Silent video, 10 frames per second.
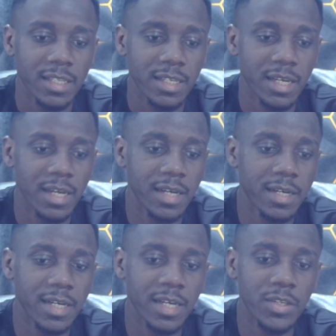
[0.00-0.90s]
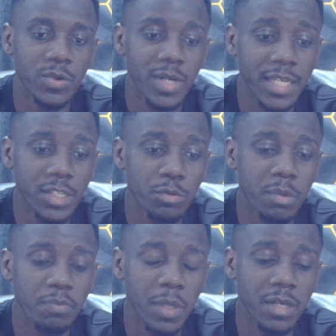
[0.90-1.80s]
United will
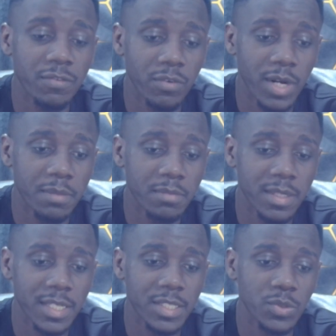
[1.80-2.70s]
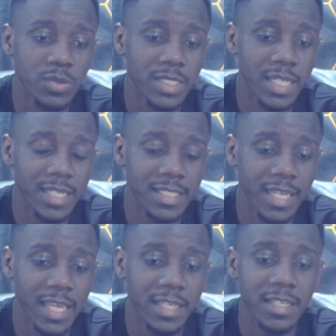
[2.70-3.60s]
be playing Fulham. That is on
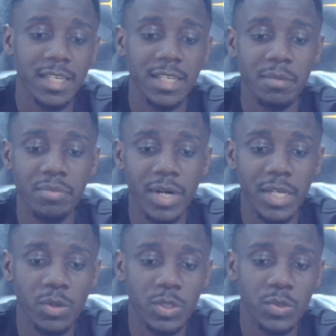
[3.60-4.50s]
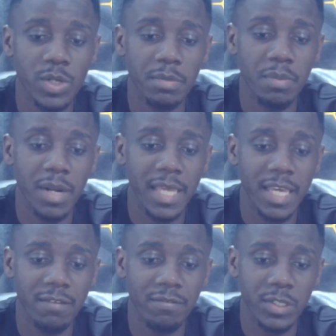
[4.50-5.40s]
Saturday. Brighton is going to be
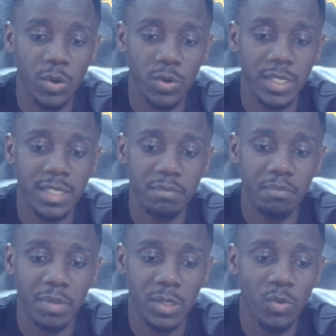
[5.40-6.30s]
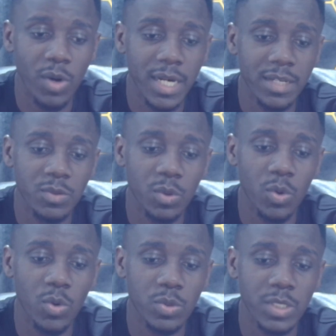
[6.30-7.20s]
playing Everton. Big one.
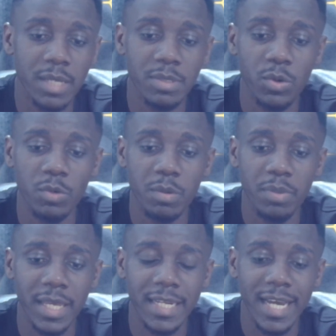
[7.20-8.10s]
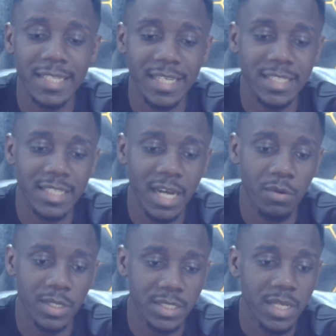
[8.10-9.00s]
All those games are going to be played at 18
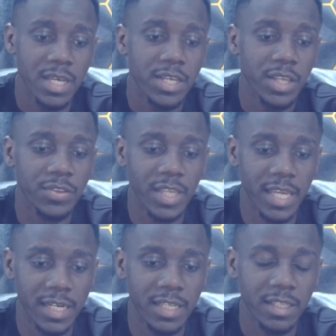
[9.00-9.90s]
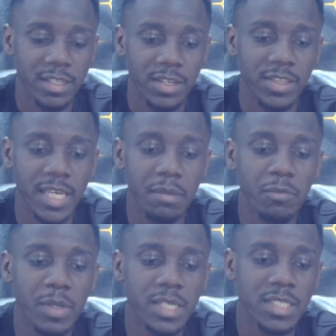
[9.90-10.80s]
hours. Then the game we've
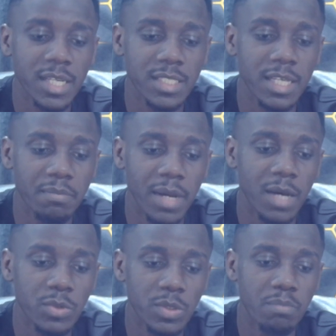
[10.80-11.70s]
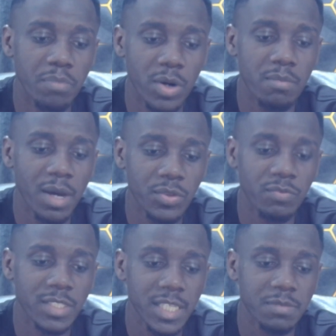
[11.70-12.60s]
been discussing about, Bournemouth
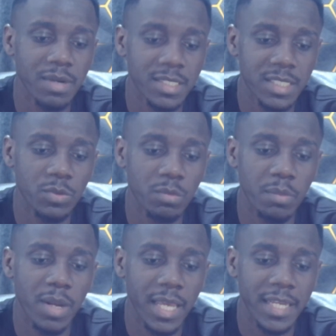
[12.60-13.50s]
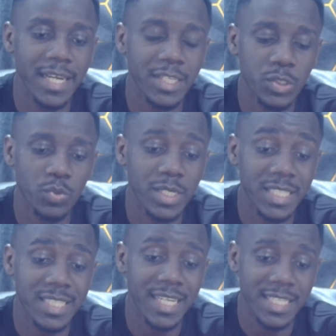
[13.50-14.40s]
versus Man City, will be played at
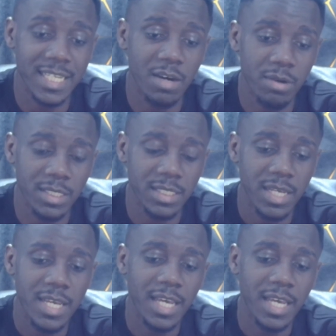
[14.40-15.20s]
20-30 hours.